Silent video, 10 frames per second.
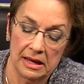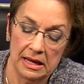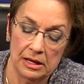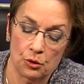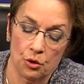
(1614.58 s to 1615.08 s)

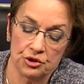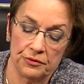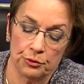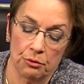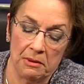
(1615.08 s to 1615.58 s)
And of course, you have
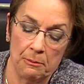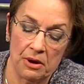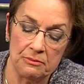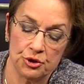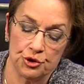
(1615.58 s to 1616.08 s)
to remember,
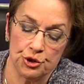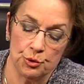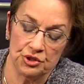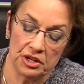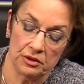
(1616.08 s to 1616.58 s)
I'm just
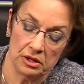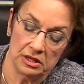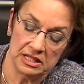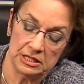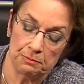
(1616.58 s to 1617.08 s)
using
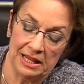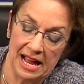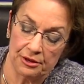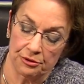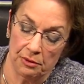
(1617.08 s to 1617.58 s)
this
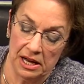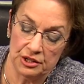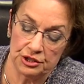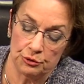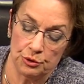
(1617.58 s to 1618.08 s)
black thread
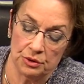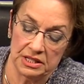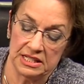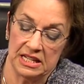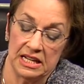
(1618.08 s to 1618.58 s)
so you can
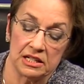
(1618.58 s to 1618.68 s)
see it.